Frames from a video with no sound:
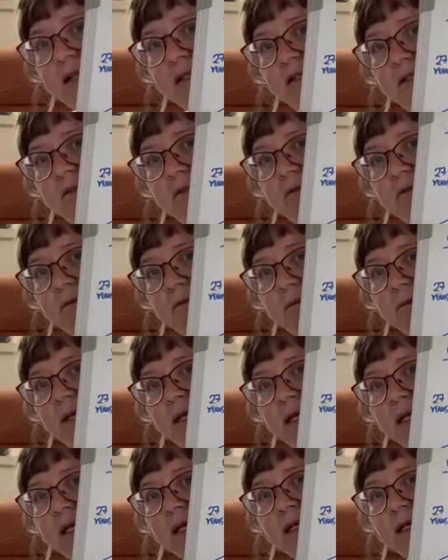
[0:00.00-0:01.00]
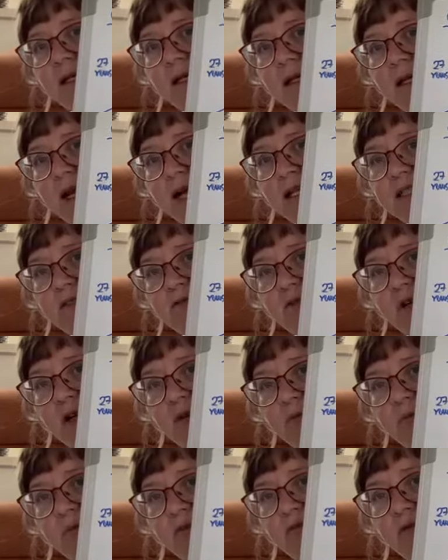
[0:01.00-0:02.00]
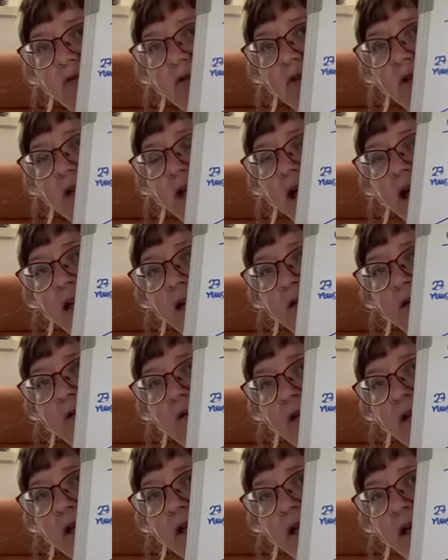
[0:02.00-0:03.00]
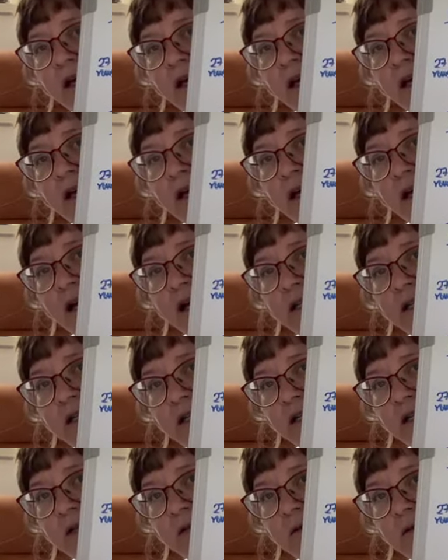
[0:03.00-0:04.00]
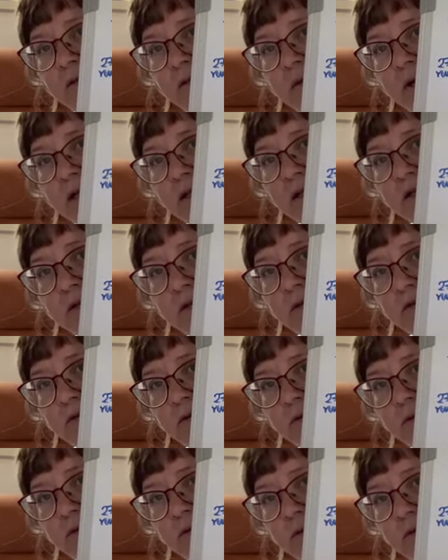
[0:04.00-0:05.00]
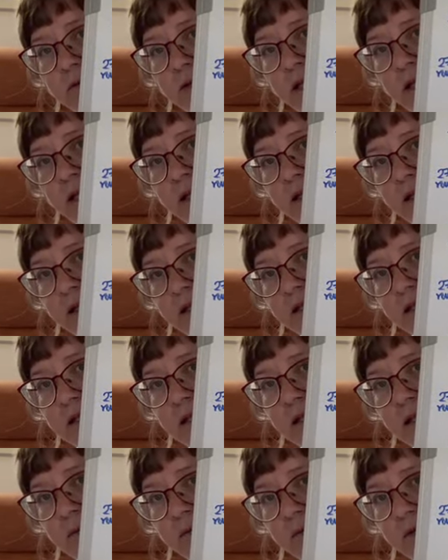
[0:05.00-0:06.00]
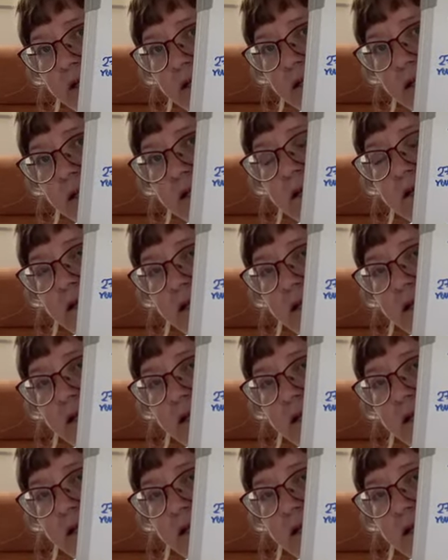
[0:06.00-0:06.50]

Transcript: So when the last round before the iCord, I knit 1, 2, 3 and then skip 1.